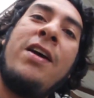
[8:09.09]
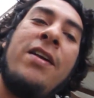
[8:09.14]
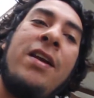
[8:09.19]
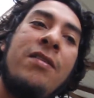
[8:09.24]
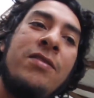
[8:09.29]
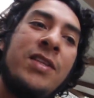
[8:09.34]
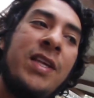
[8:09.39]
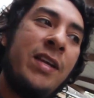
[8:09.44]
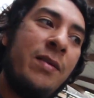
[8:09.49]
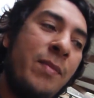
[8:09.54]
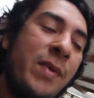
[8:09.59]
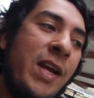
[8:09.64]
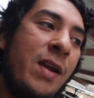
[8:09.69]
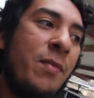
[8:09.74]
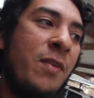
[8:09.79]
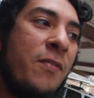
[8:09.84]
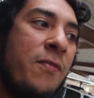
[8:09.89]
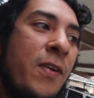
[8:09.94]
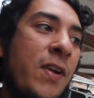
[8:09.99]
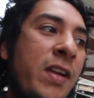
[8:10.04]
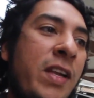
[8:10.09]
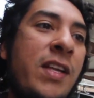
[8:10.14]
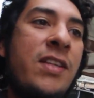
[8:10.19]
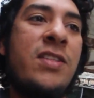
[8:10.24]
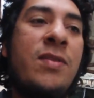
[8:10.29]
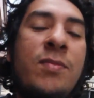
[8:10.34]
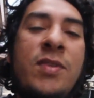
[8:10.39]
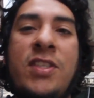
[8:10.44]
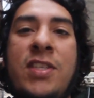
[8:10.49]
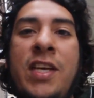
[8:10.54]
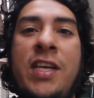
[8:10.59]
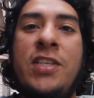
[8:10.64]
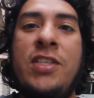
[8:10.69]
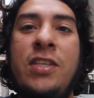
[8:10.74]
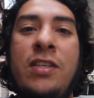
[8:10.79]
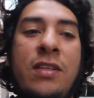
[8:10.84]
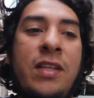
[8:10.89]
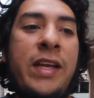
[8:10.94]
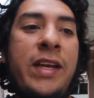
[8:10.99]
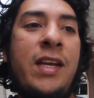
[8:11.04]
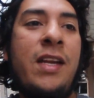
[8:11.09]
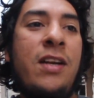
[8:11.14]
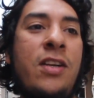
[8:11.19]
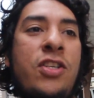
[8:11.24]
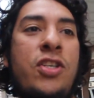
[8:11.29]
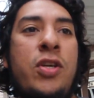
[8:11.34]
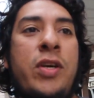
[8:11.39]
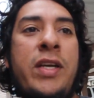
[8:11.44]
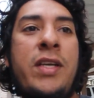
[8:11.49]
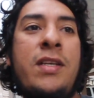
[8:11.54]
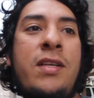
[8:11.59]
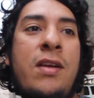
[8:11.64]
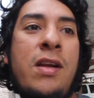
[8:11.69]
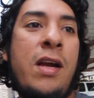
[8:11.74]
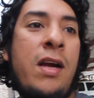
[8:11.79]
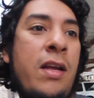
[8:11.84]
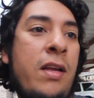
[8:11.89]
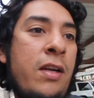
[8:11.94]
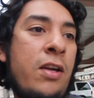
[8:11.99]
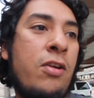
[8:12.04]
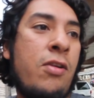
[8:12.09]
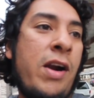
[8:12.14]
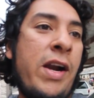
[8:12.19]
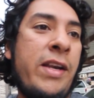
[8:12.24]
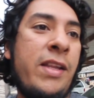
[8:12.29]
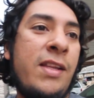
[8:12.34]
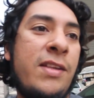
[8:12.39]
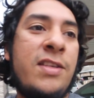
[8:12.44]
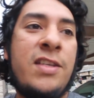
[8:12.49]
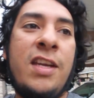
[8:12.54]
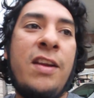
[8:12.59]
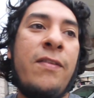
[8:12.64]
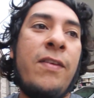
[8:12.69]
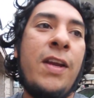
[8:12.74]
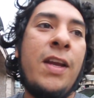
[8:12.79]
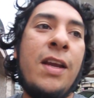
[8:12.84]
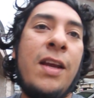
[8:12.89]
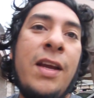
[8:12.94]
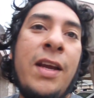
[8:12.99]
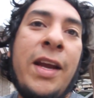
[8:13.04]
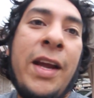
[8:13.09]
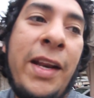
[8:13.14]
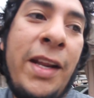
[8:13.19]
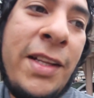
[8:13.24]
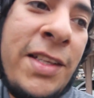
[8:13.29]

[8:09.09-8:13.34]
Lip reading: and I was like, man, it'd be fun to get some session, like get a trick and grind this TV. And